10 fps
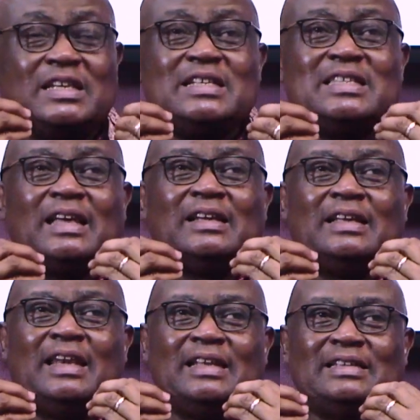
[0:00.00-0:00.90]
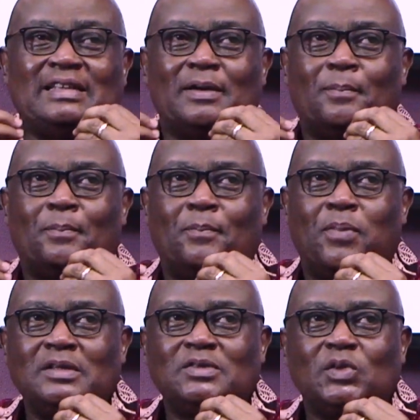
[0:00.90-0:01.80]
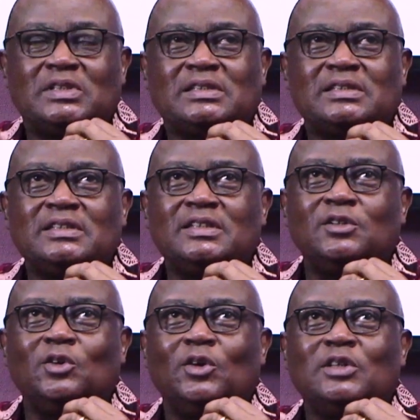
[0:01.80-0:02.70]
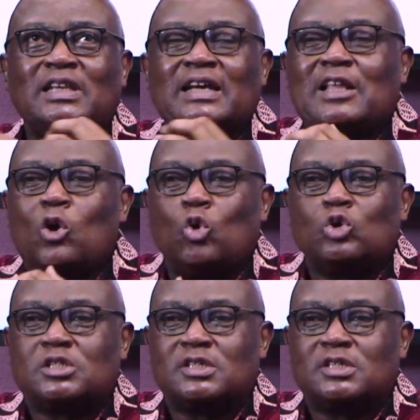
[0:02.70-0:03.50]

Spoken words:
this is the one thing, it's like the goat.